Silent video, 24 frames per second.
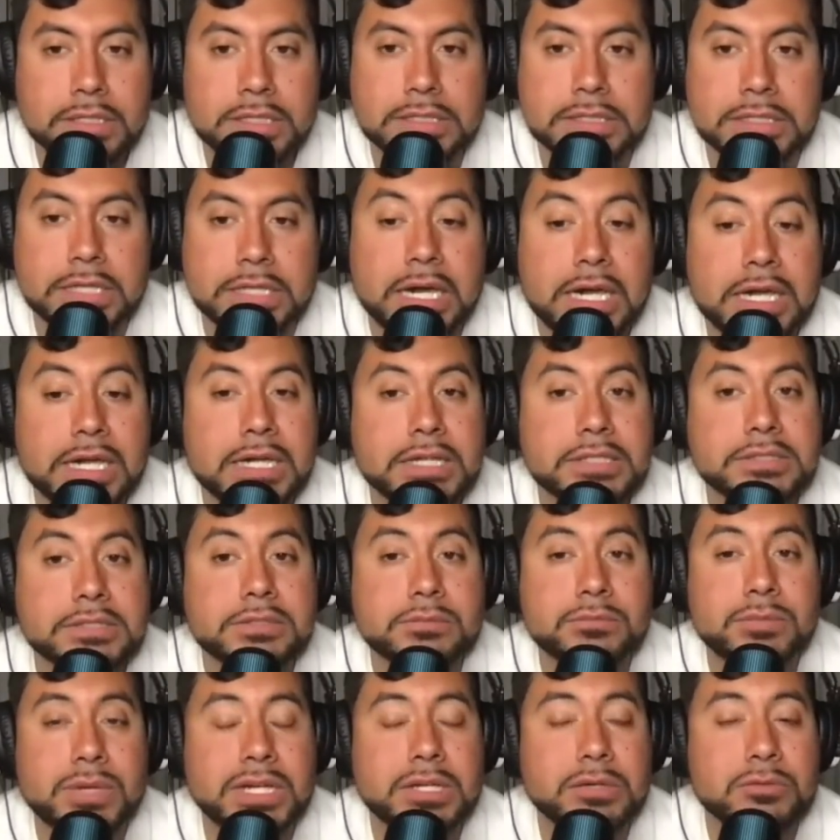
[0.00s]
Now, I had
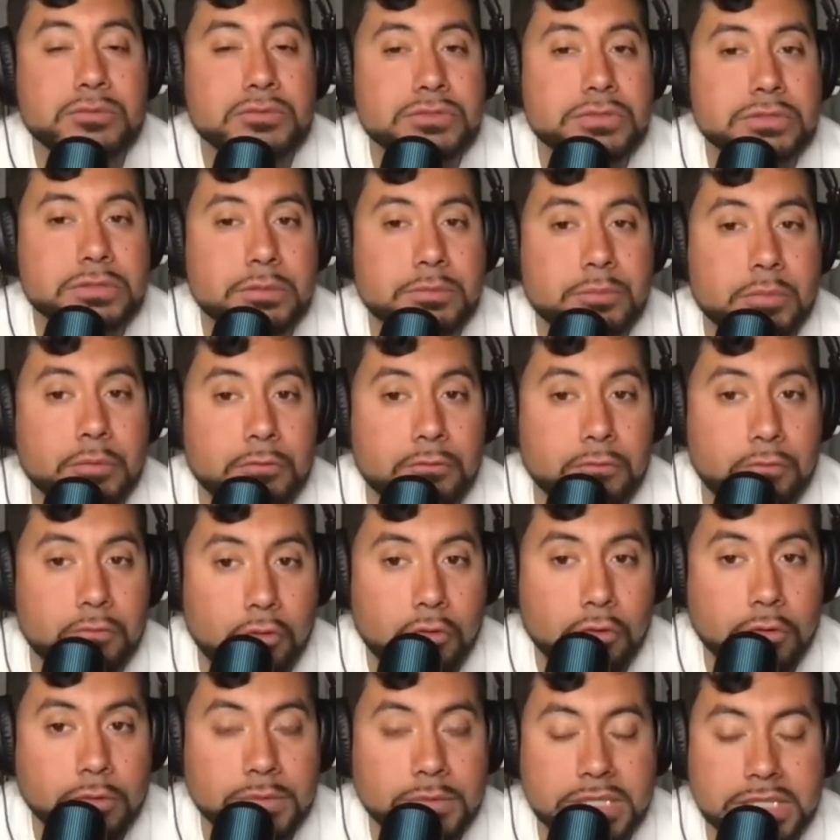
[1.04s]
somebody who's going to
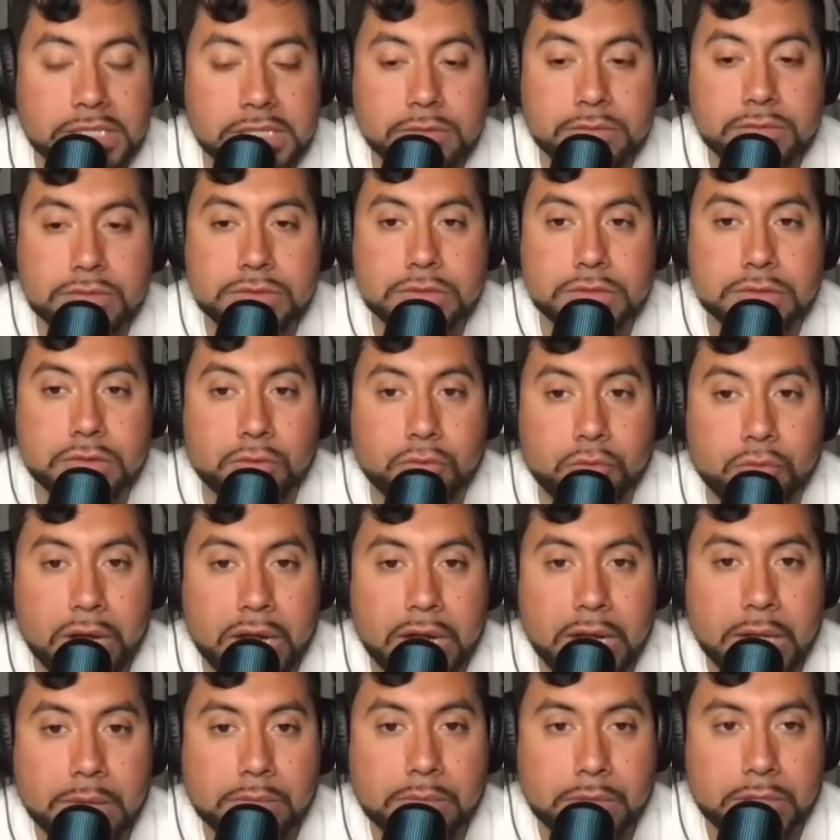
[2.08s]
perform that he was going to
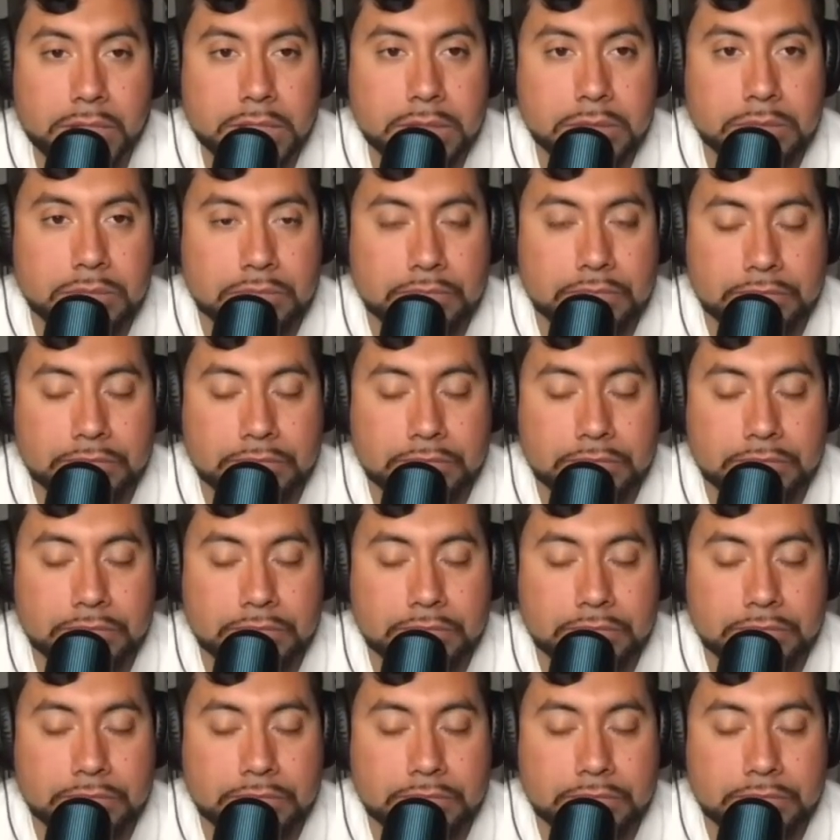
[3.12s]
rap, right?